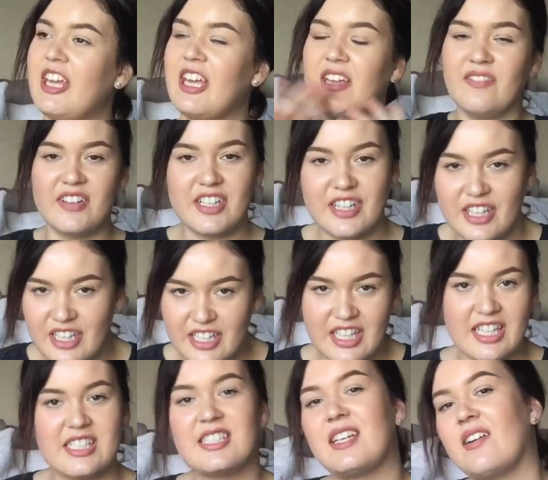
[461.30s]
everything
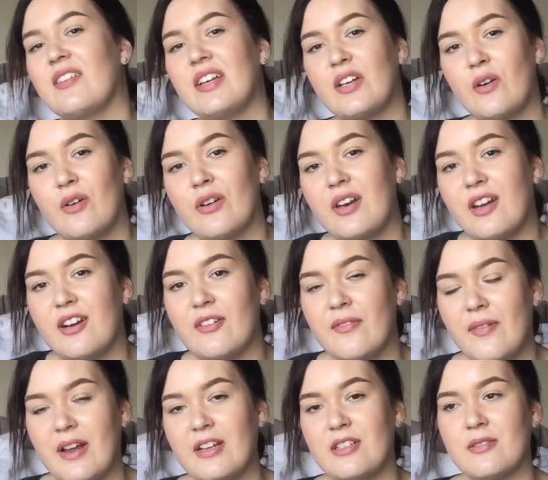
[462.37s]
that's going on
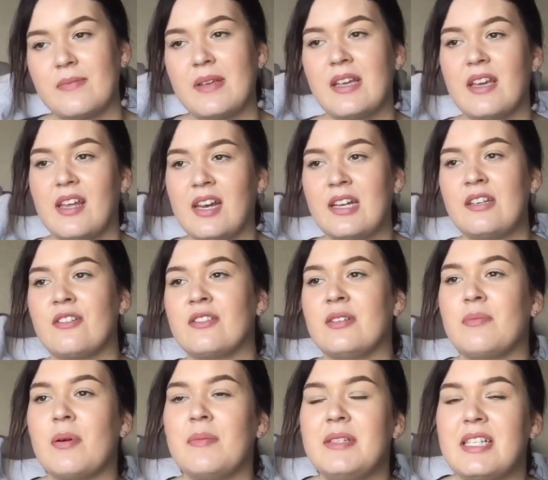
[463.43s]
around me. And I know that
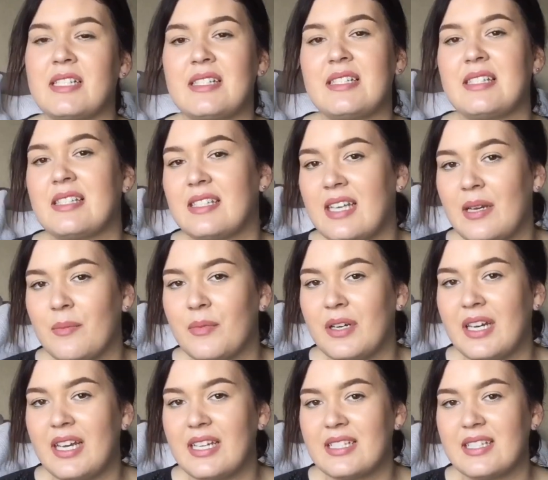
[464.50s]
probably doesn't seem
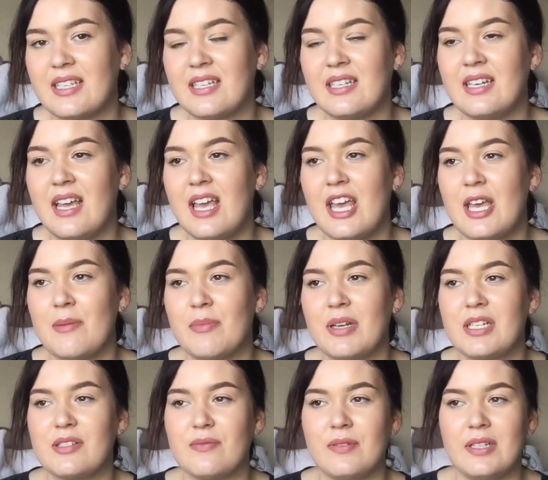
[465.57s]
relaxing, but
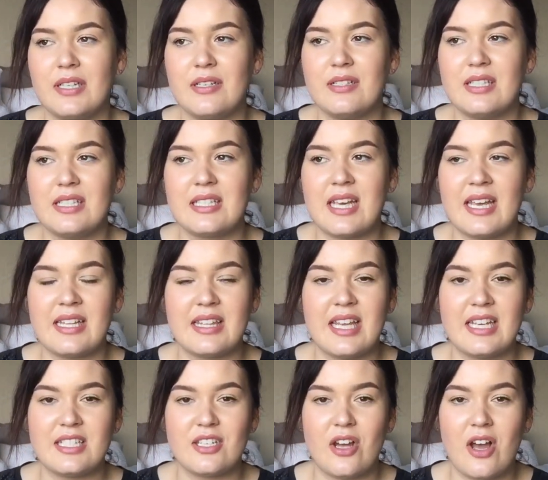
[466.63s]
it's really good to take
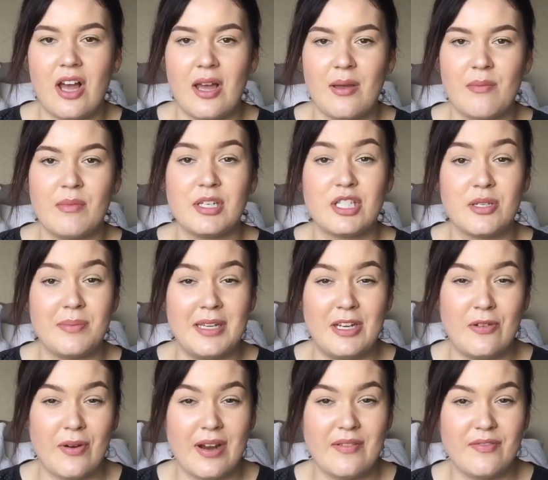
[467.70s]
that time to be
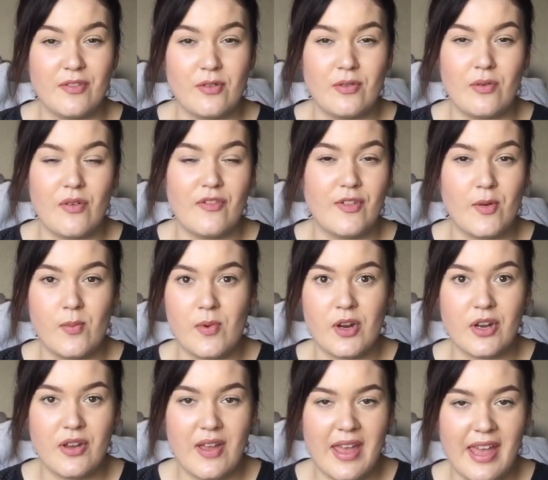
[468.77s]
grateful for what
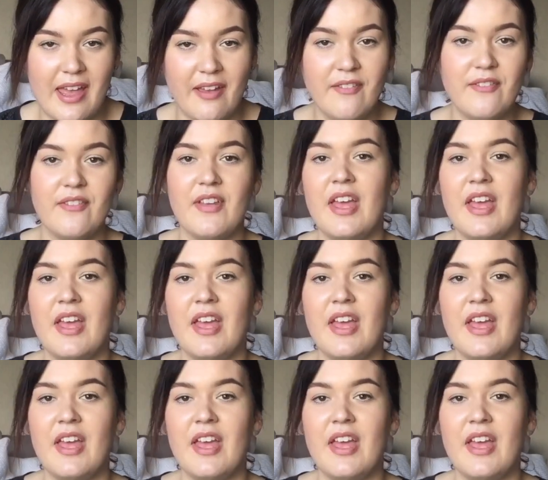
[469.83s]
you have.